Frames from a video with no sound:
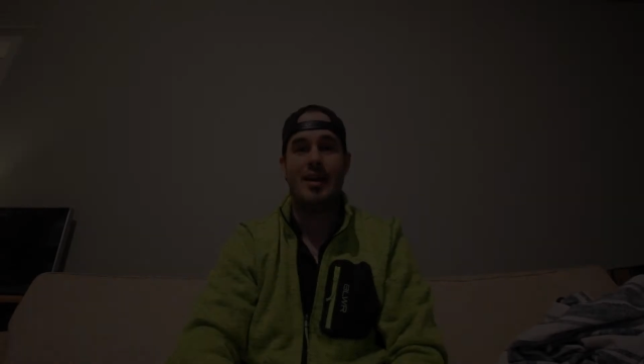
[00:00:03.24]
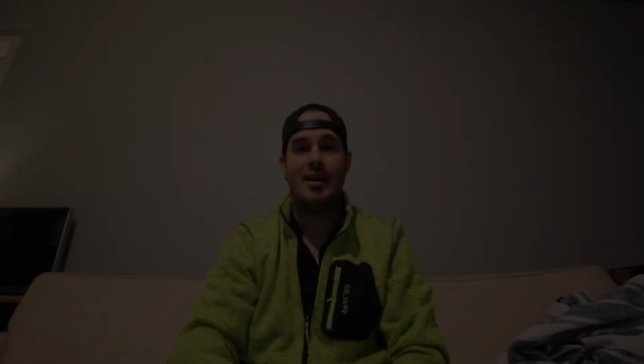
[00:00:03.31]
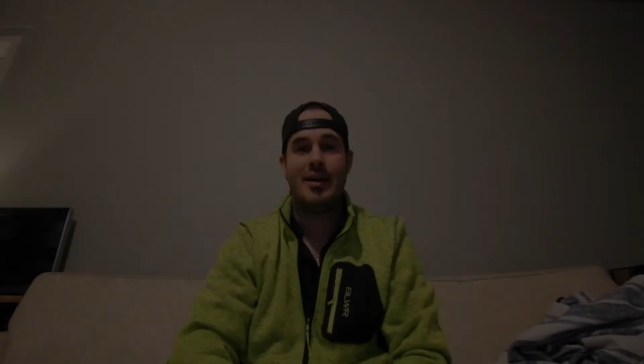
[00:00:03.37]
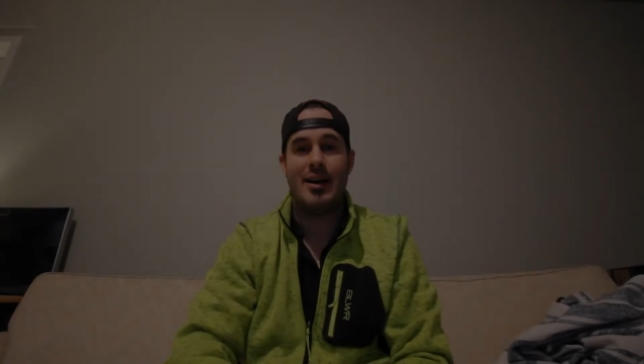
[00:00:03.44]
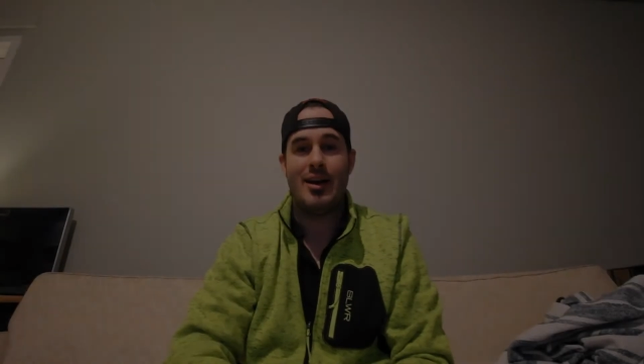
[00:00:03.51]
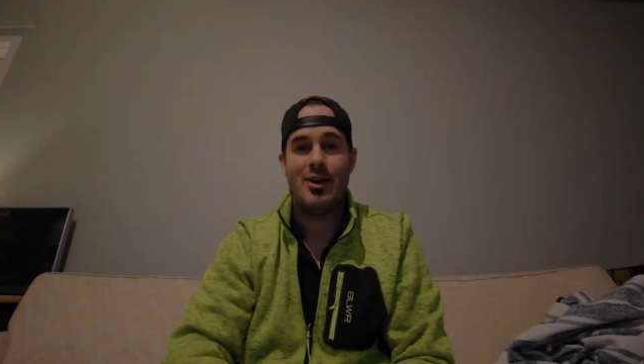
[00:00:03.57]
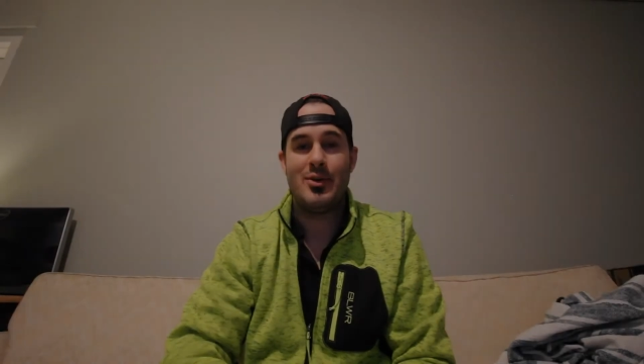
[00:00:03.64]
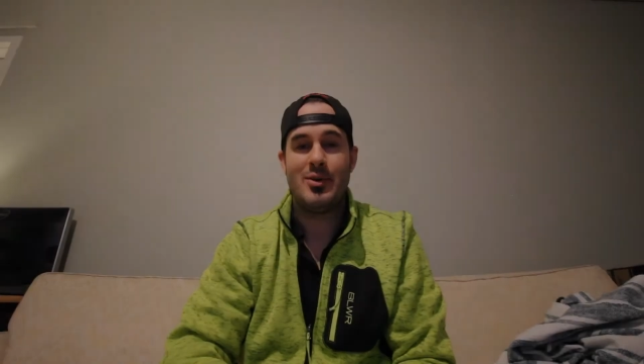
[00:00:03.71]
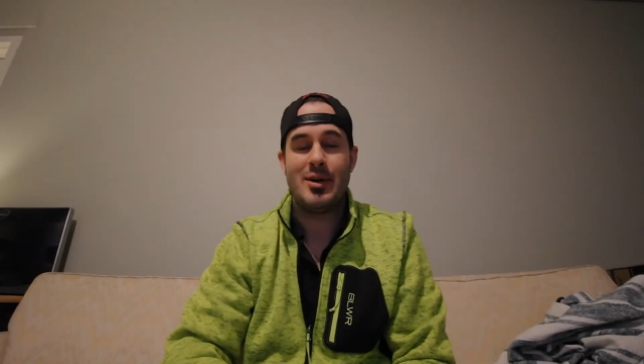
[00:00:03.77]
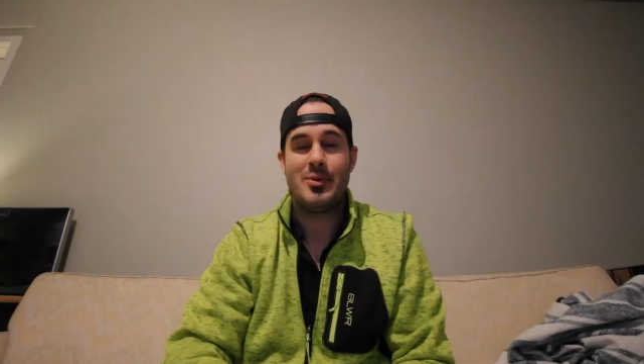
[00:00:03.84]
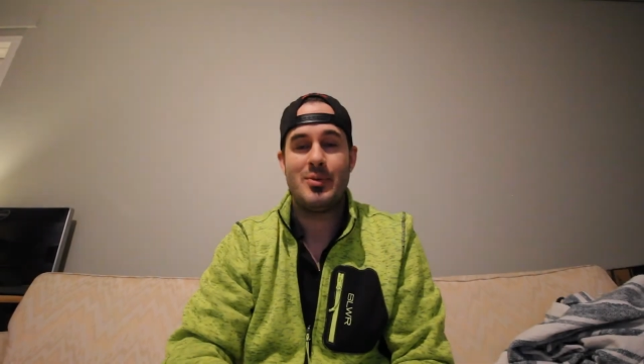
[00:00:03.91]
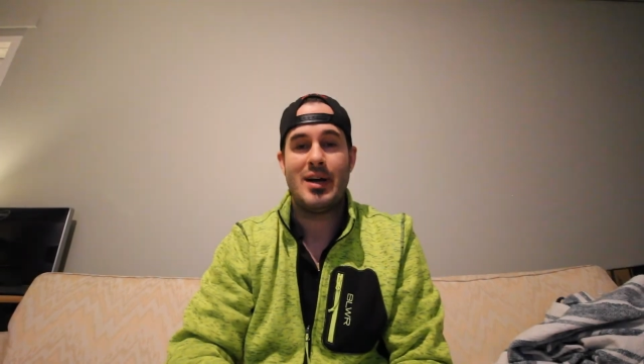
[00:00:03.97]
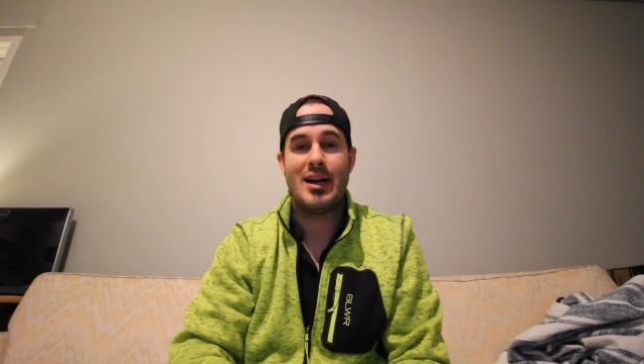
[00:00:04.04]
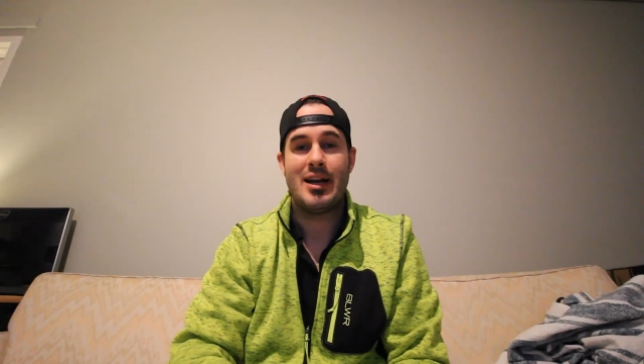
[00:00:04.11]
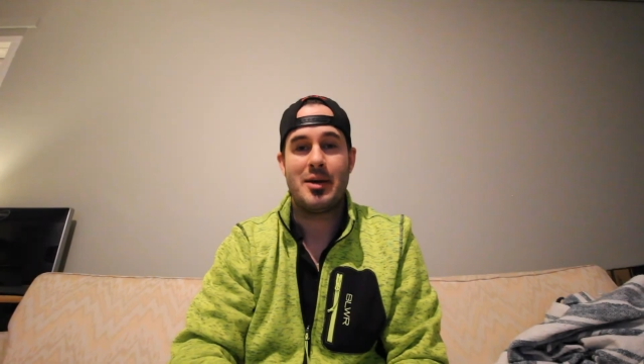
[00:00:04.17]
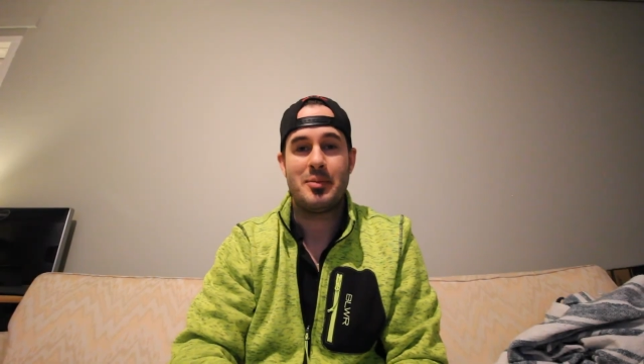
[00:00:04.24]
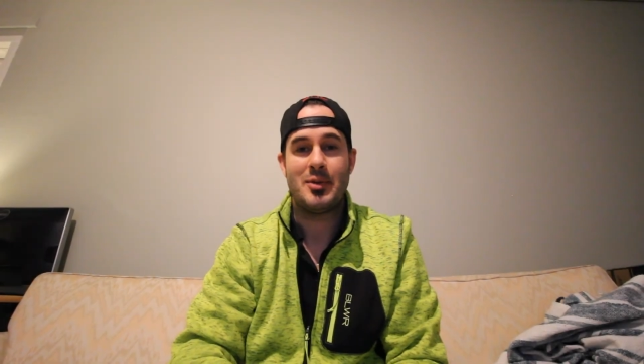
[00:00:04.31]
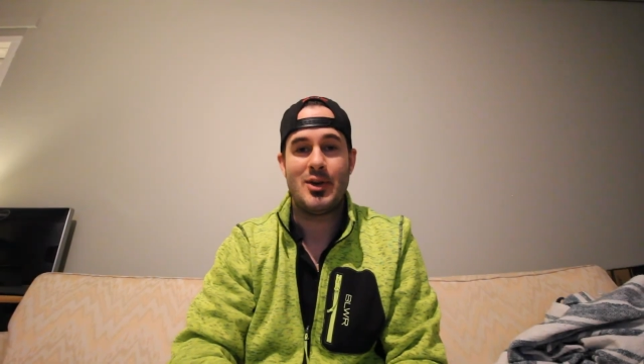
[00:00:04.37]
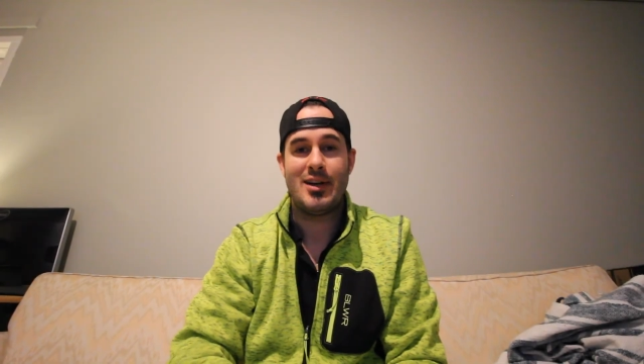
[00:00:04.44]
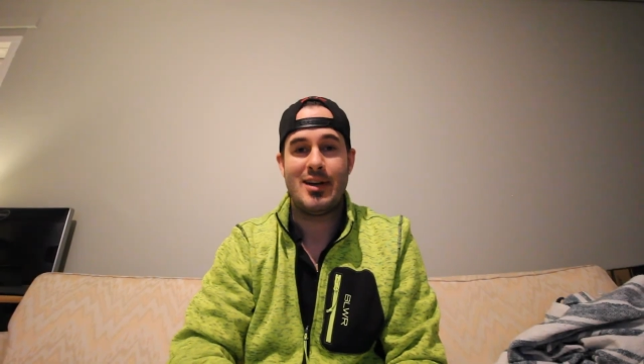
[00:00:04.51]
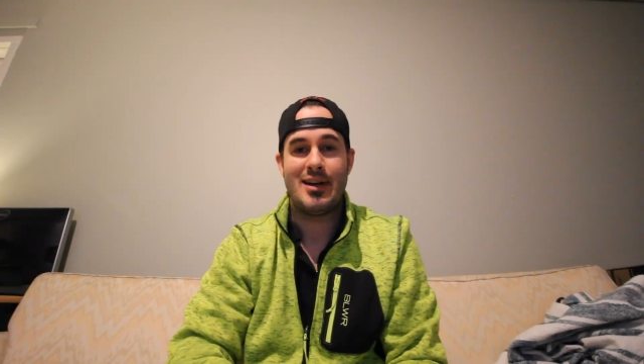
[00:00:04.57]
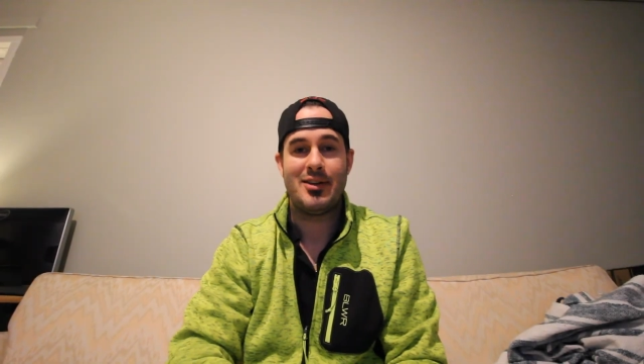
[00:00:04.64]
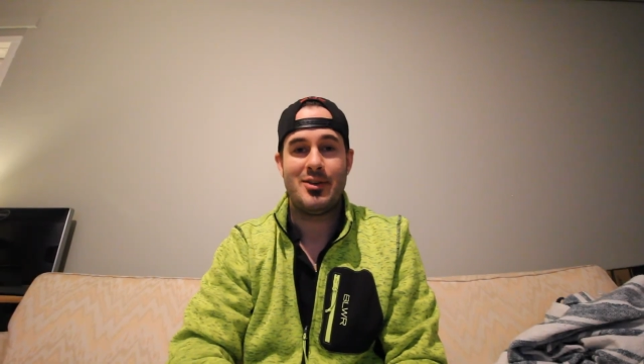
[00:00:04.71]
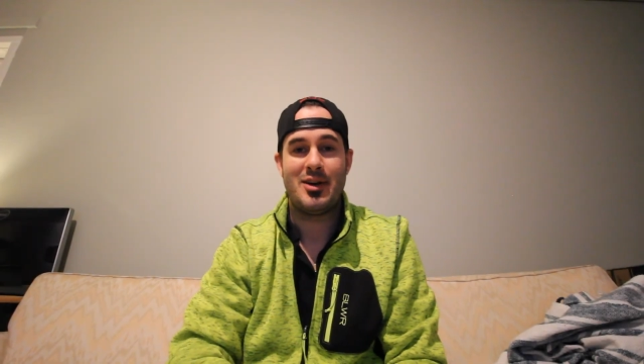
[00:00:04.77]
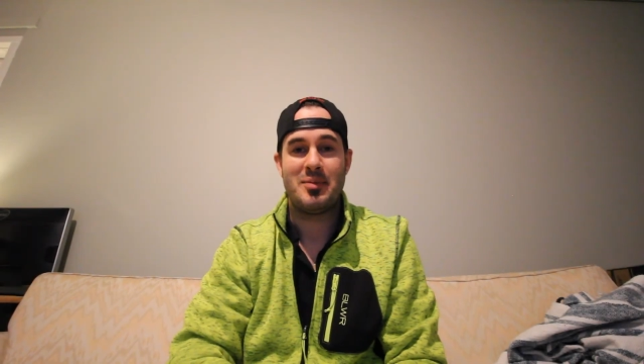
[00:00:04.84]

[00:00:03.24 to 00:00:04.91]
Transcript: Hello and welcome to another